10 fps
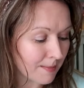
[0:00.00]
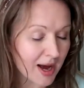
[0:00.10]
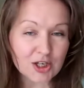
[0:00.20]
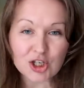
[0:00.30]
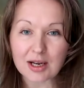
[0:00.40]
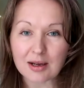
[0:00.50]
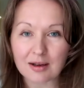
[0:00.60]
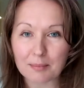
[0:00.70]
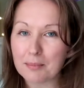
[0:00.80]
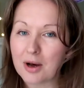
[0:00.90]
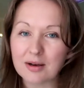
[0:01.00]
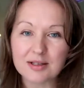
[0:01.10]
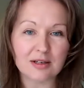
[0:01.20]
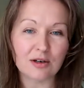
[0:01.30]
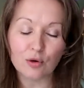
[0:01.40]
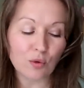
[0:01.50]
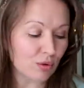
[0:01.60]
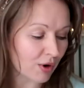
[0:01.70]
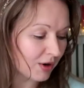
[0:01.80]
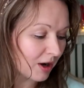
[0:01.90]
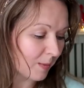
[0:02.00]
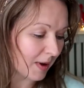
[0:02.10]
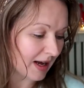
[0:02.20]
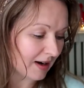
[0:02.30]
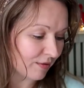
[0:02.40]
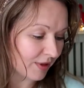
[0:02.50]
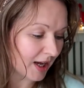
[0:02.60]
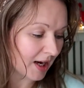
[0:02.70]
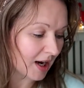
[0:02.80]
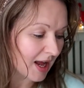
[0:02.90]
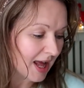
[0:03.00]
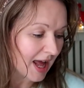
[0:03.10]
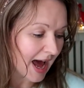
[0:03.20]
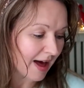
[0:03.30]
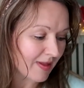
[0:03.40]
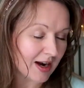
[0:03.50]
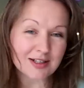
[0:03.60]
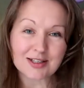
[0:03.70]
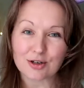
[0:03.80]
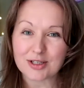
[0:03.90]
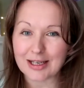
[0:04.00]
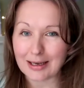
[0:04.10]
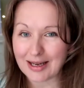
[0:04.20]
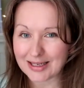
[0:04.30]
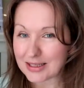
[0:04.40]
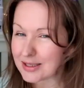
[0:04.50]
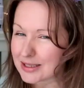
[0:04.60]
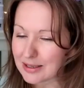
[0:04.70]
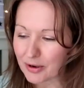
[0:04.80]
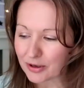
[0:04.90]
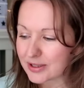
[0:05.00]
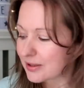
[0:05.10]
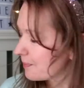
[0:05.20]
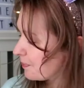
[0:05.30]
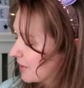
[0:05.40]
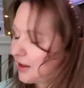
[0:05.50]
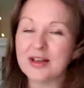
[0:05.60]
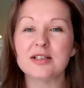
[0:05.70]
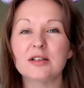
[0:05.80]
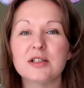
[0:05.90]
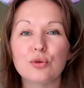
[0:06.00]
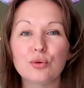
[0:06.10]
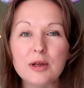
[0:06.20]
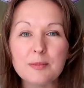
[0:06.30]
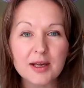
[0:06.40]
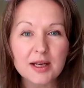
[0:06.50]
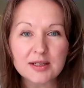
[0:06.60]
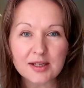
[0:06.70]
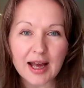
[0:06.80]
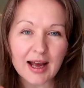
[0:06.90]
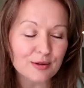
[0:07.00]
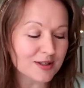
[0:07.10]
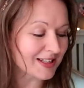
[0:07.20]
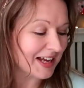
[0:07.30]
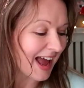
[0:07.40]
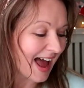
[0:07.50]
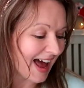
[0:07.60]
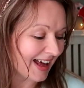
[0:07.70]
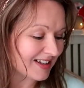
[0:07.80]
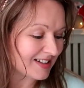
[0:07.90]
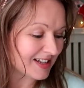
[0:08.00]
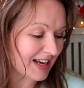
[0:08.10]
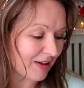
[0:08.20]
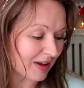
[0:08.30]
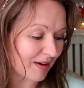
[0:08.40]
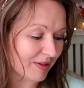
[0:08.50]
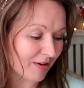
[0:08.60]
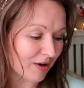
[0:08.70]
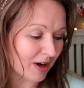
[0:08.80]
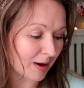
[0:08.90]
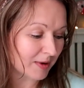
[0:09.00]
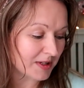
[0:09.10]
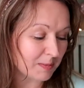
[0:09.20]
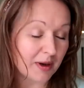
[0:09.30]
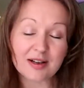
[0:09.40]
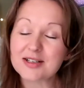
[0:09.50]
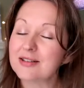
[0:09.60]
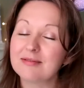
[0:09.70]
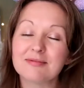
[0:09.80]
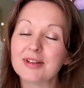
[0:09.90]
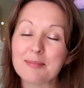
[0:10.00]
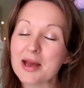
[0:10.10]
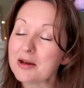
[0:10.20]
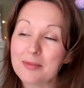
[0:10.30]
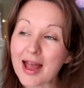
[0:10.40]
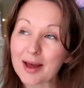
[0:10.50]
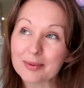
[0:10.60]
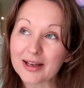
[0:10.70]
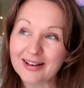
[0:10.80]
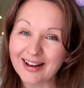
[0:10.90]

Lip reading: matching mugs and look all grown up and everything. And then I started collecting Disney mugs and they started creeping into the house and now they have their own cupboard. But they make me happy.